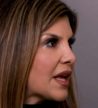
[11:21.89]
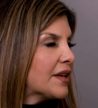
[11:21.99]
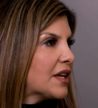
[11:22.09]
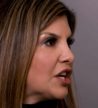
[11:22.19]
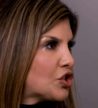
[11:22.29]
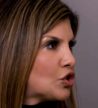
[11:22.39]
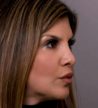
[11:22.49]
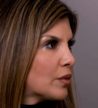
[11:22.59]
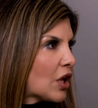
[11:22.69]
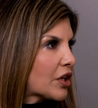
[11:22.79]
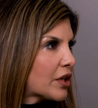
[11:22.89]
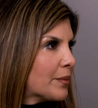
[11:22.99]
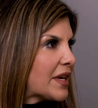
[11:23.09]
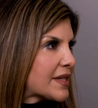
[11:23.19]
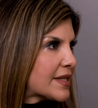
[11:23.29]
and H2 blocker
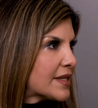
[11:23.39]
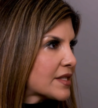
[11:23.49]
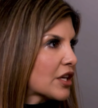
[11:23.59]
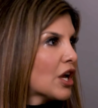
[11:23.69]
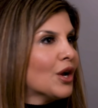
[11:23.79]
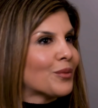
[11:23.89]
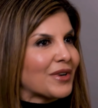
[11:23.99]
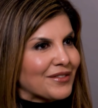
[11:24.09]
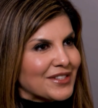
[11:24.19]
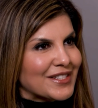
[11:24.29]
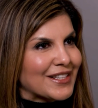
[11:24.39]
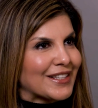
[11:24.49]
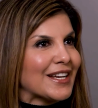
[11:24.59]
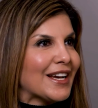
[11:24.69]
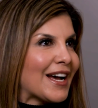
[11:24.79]
medicines like Prevacid,